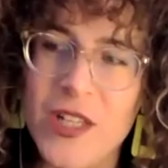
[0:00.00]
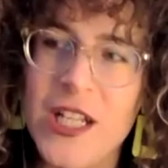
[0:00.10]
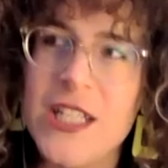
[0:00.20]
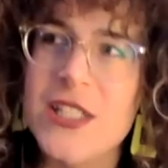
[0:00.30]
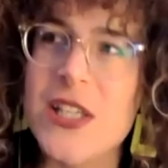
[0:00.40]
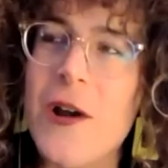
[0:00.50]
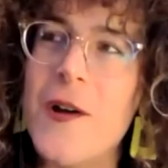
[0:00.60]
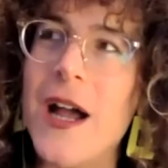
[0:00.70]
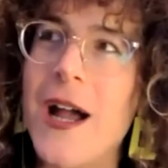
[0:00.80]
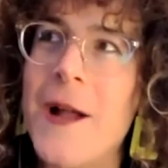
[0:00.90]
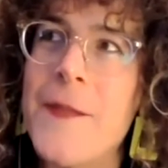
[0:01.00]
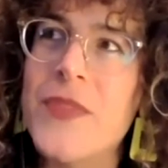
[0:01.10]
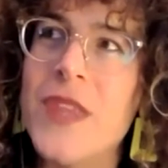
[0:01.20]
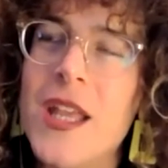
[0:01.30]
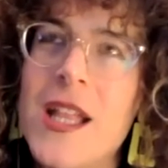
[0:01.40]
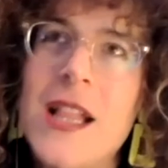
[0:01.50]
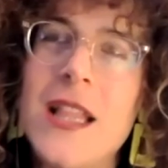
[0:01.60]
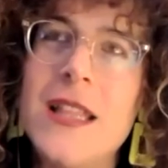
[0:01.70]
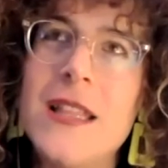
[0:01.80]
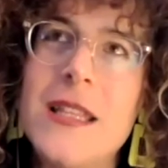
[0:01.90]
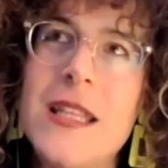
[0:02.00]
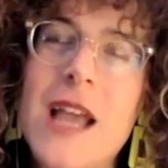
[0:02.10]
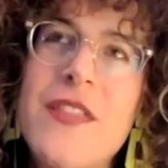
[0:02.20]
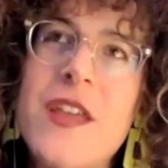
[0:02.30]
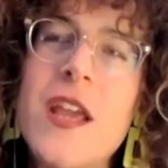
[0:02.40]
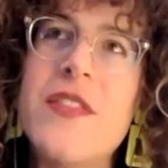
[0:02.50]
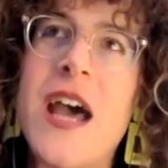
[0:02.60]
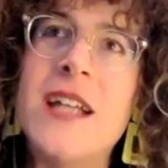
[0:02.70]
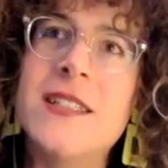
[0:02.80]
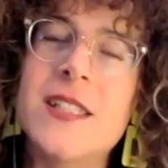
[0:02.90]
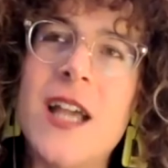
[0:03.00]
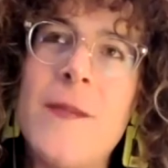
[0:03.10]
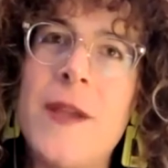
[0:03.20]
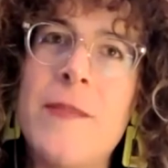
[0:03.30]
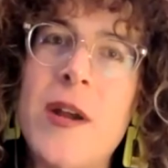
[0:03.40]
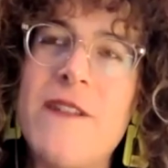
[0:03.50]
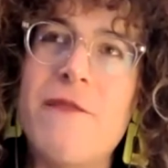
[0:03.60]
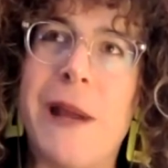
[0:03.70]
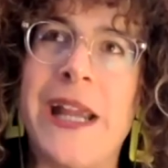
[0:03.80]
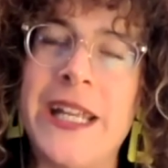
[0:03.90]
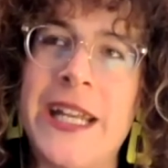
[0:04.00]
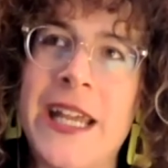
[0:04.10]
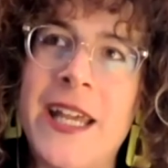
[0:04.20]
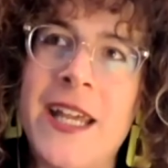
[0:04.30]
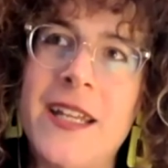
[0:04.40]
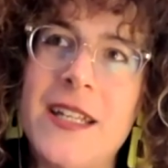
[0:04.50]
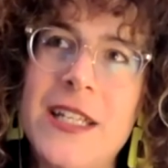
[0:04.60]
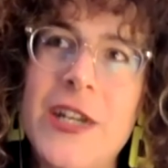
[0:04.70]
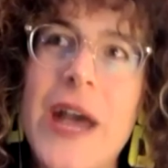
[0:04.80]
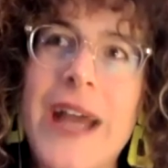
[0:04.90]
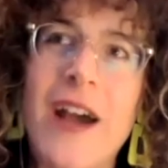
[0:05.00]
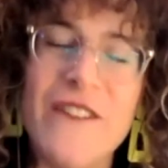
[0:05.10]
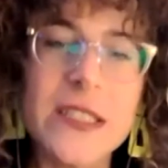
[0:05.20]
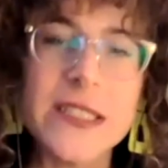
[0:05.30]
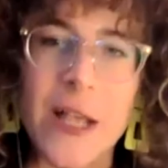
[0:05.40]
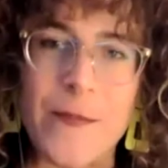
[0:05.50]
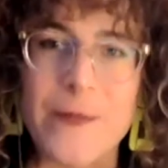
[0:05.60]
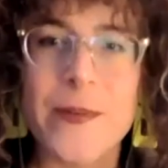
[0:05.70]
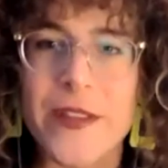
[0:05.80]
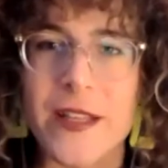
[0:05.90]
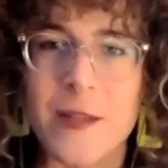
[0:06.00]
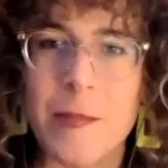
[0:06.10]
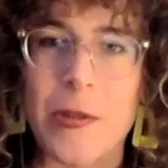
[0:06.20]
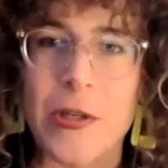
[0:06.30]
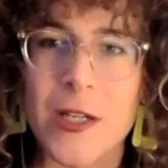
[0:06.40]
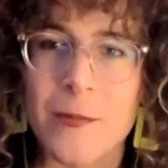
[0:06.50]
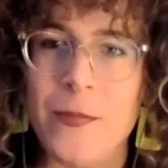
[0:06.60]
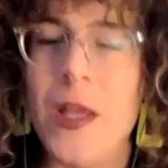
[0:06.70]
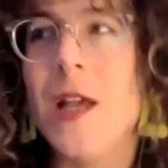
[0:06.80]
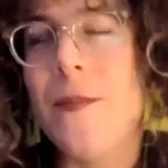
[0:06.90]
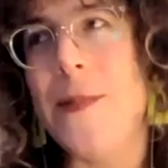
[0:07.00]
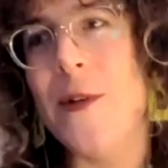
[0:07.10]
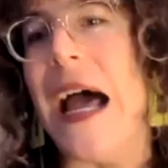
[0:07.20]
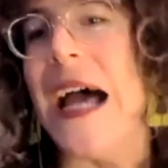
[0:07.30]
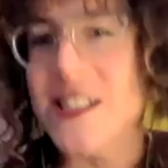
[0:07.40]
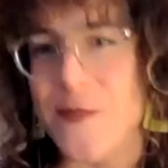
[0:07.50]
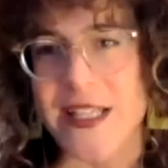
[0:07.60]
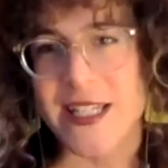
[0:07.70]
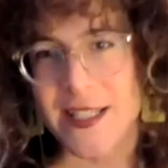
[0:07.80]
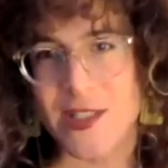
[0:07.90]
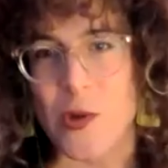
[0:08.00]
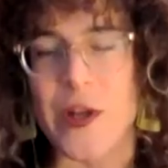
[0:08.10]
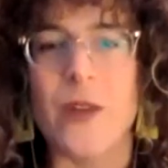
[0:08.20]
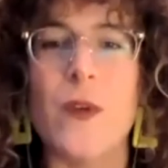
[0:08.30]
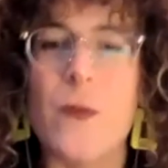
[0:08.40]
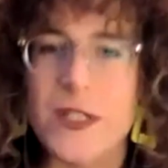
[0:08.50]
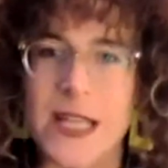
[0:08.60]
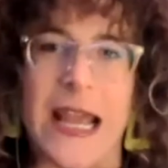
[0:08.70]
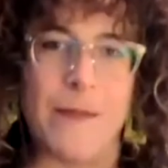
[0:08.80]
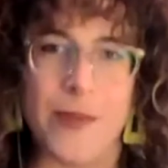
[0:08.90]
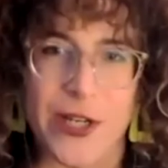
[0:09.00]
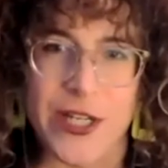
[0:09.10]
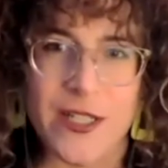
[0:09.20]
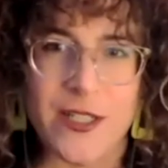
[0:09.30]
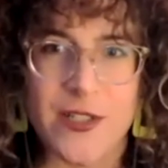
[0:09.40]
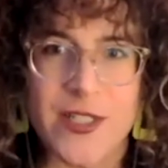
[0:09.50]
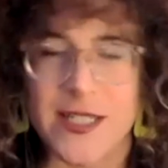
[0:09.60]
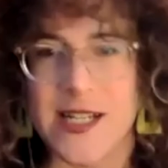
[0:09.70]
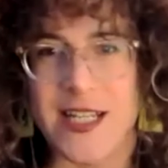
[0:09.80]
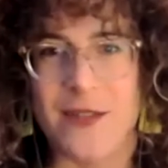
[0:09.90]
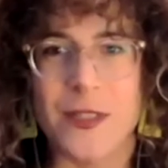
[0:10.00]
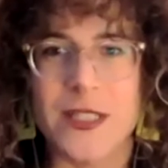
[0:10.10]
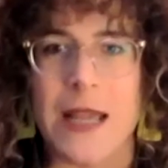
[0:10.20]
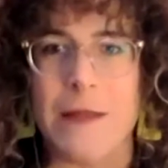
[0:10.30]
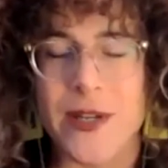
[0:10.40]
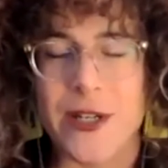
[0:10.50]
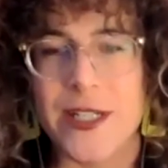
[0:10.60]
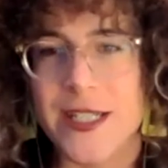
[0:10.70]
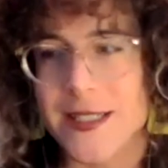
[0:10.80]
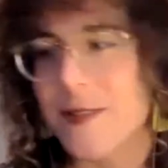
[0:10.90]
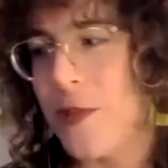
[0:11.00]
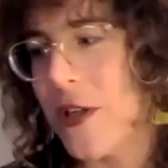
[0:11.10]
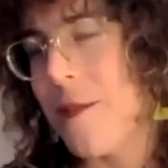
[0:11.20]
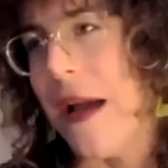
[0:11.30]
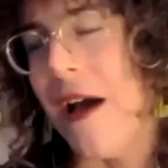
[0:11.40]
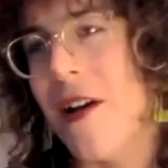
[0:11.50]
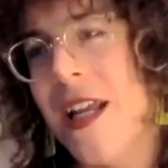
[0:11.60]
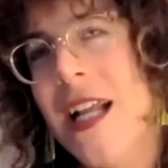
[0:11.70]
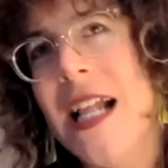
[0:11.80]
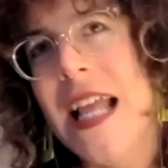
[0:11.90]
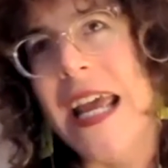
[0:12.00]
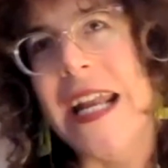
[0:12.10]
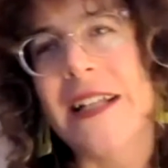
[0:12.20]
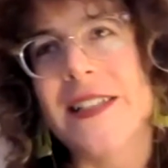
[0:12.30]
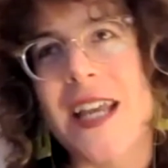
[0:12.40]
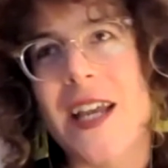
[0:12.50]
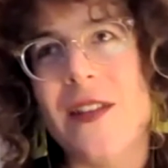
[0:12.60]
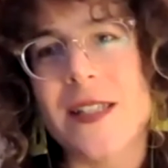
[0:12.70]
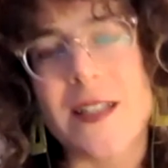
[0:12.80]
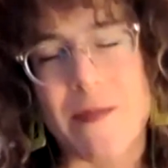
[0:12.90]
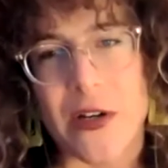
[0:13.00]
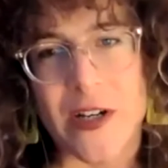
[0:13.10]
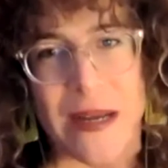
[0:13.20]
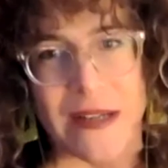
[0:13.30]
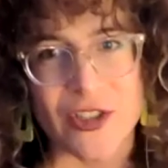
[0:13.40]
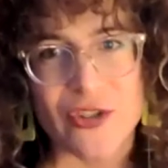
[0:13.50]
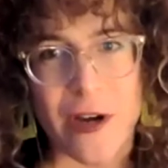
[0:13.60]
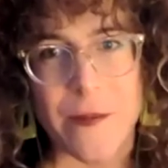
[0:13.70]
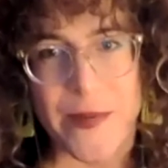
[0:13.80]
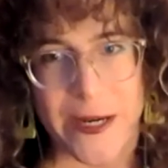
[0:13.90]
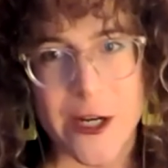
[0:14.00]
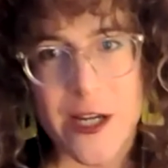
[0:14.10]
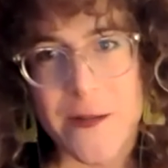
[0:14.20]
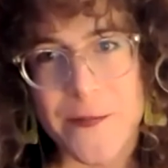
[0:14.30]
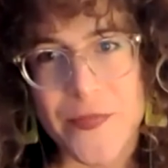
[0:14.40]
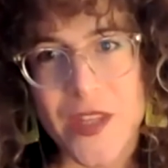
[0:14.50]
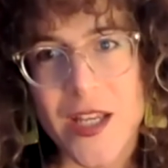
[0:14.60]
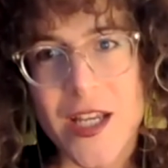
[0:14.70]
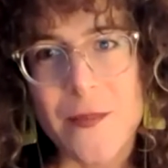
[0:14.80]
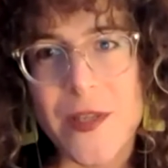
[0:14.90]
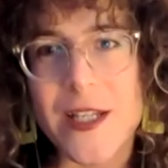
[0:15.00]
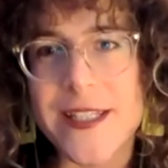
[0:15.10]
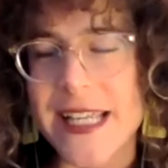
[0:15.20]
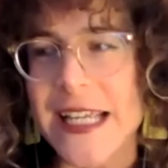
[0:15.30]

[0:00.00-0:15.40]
So I think that's a big part of writing it. I often tell people that people ask me as a historian, well, what time period do you study and what time period is this book about? And I'll say, this is a book about the Trump era. because